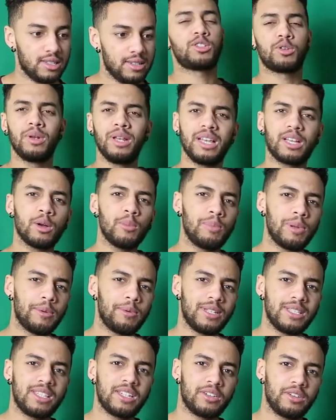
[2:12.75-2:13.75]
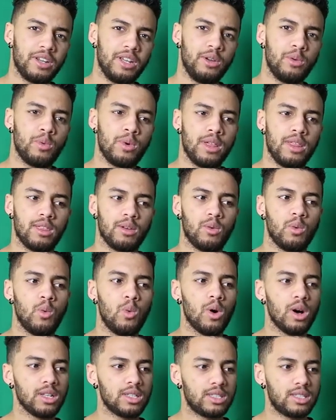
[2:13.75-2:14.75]
It's really complementary with
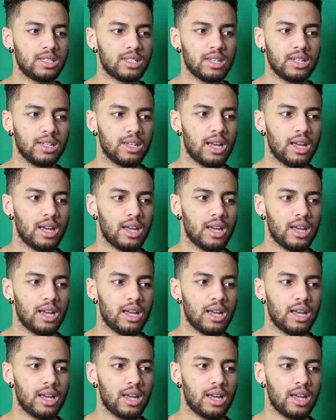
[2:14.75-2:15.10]
what